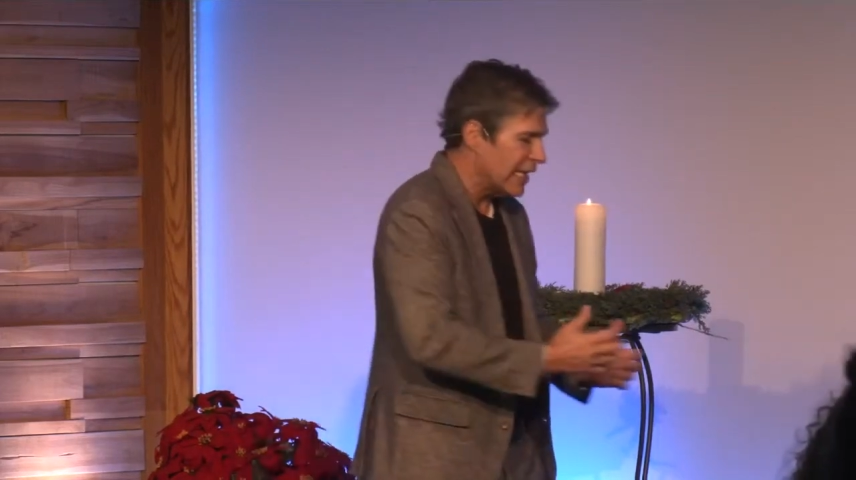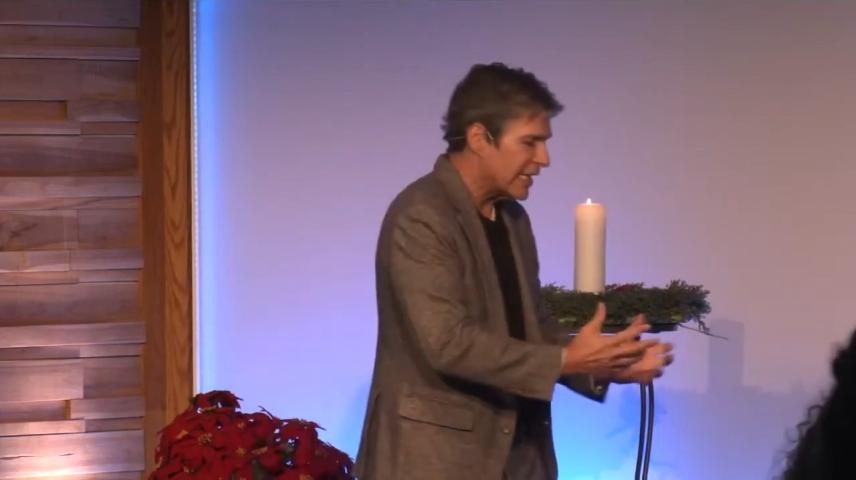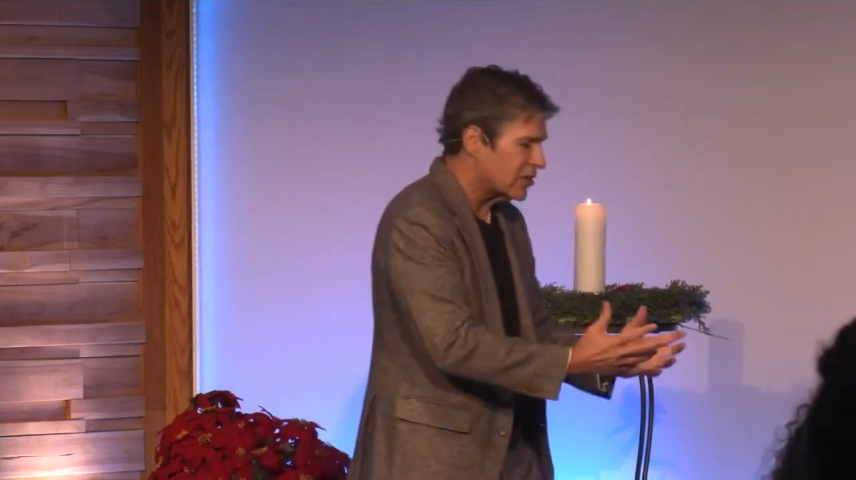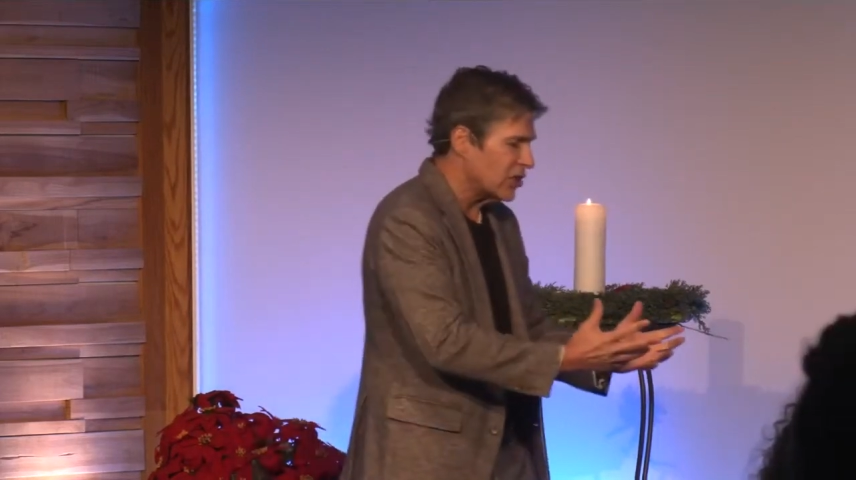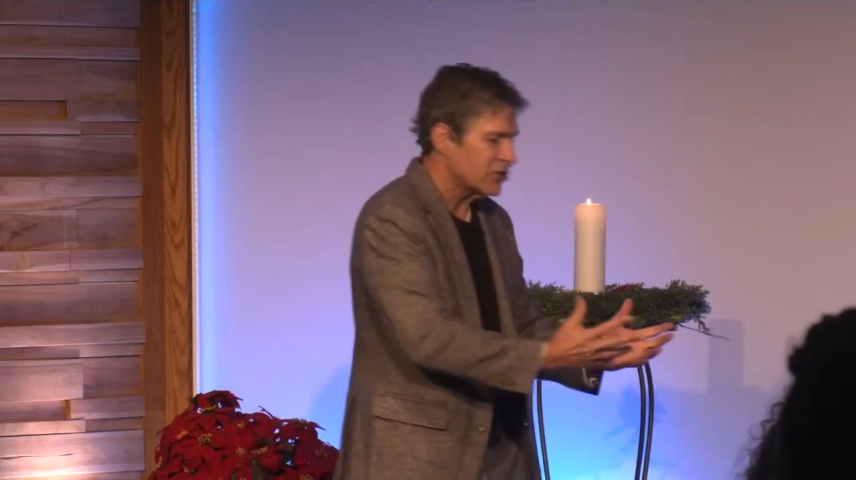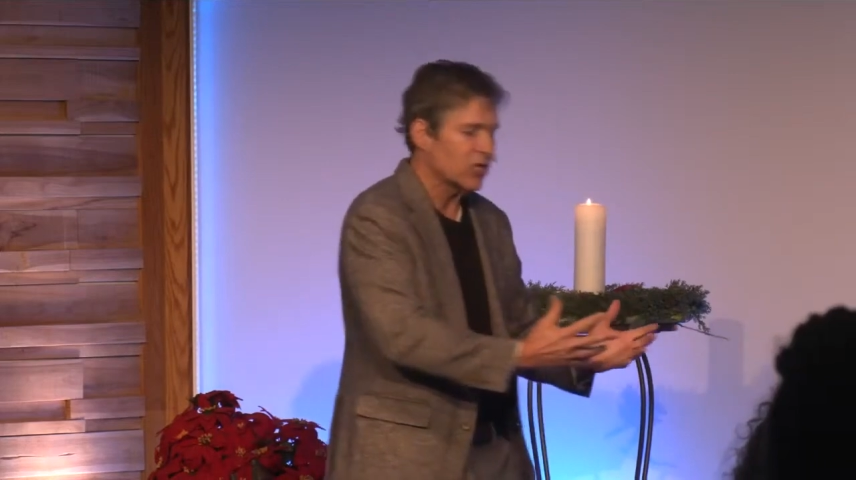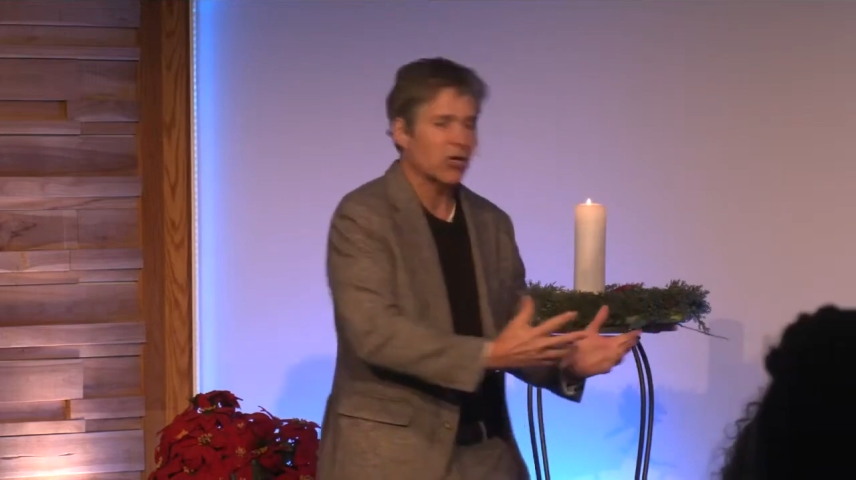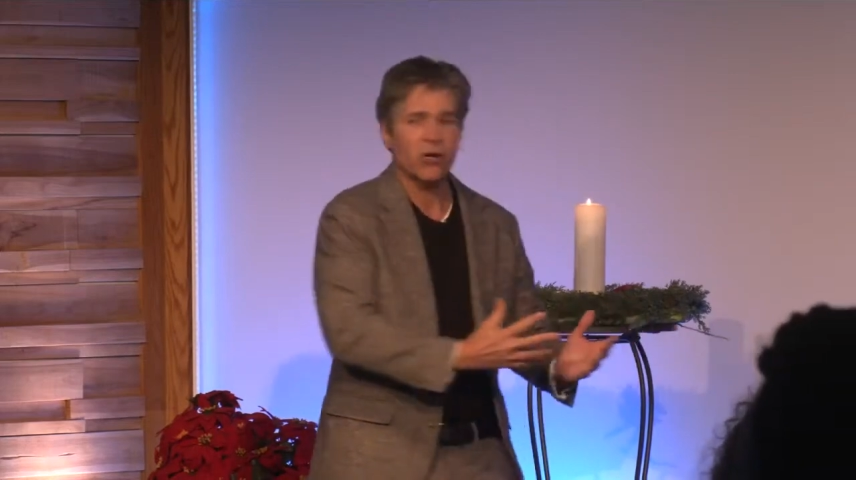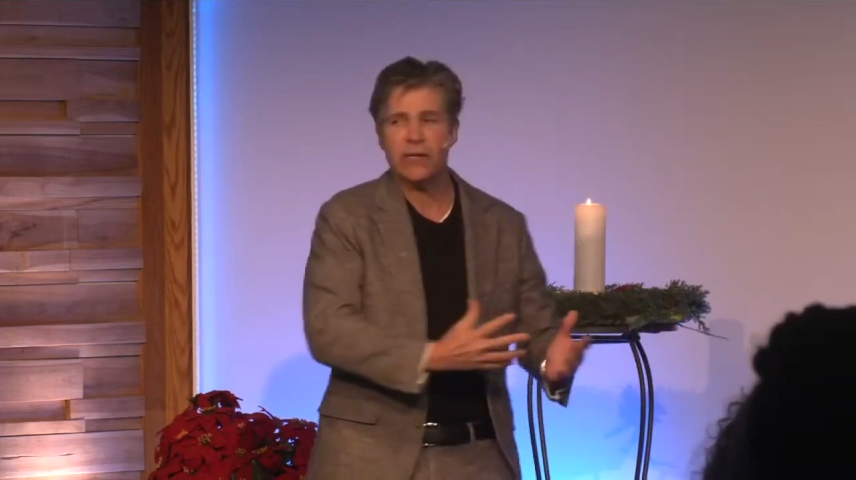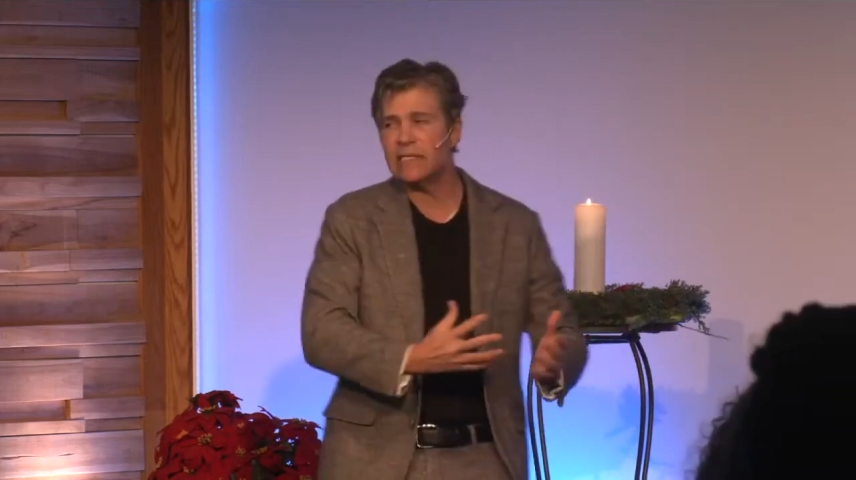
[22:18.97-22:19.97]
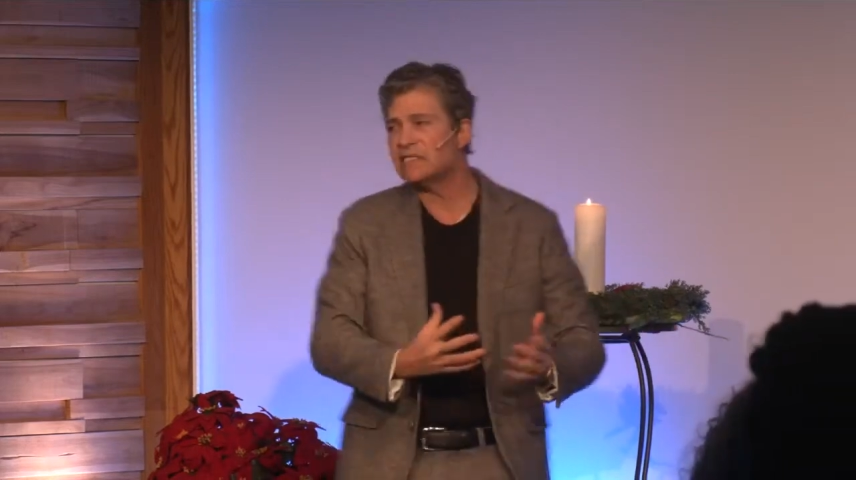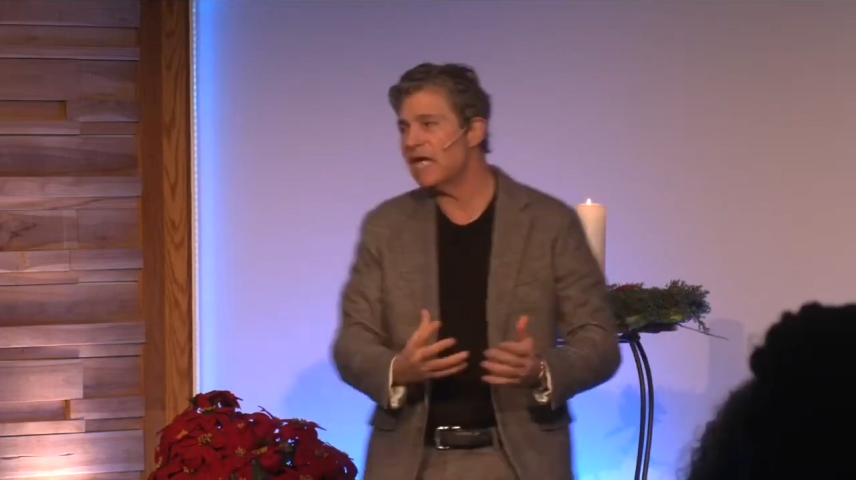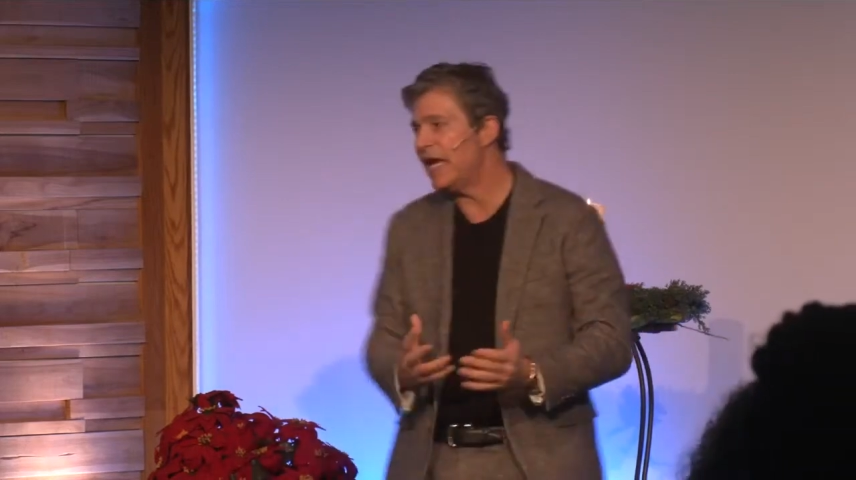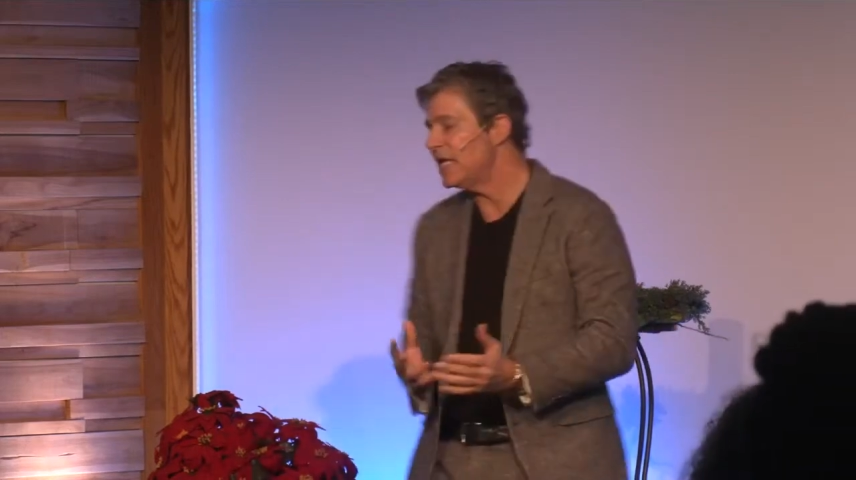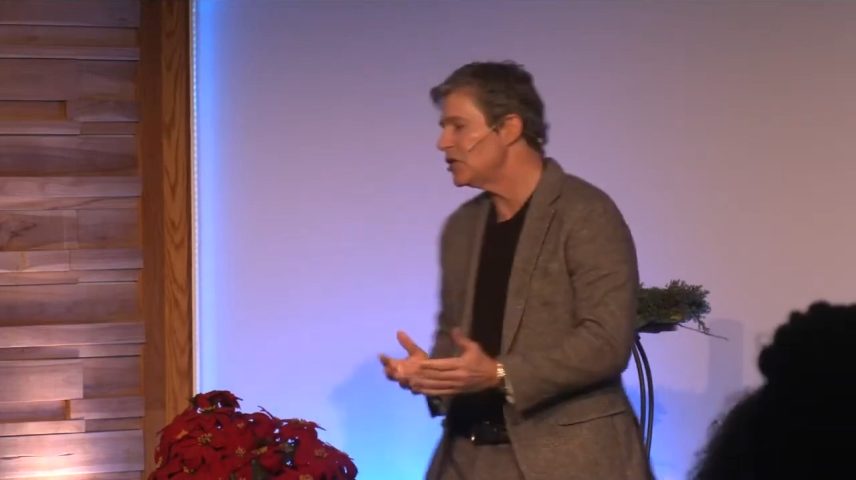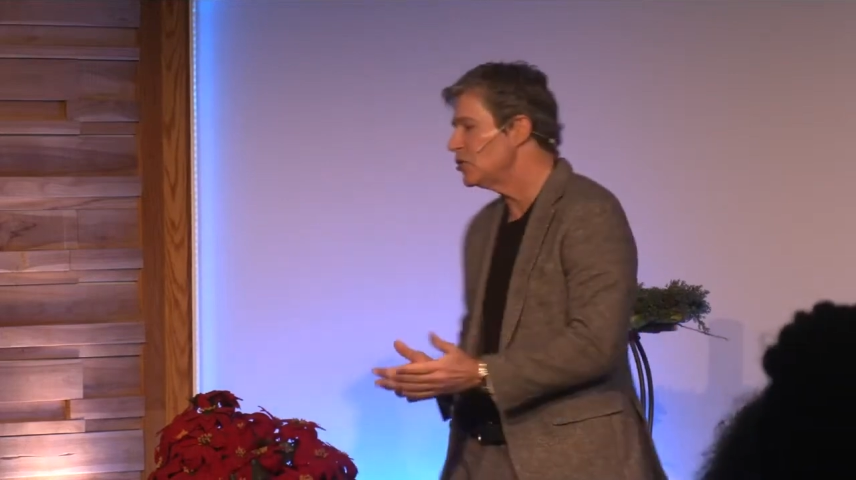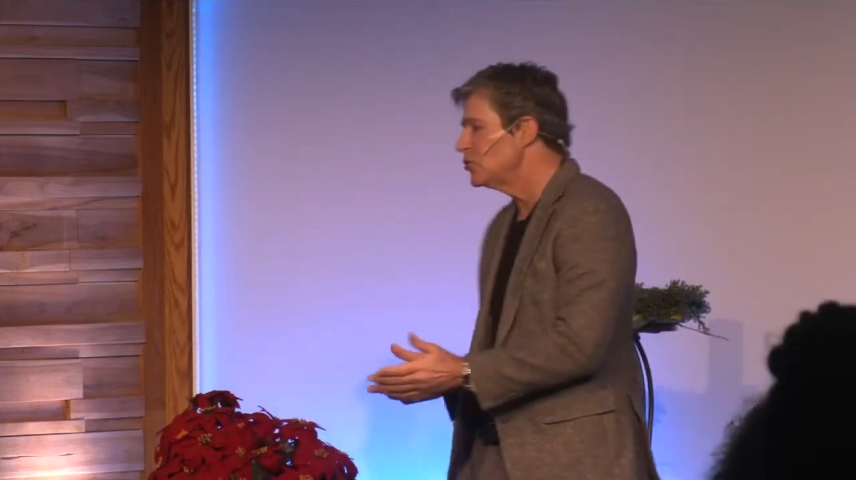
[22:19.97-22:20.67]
Let the current take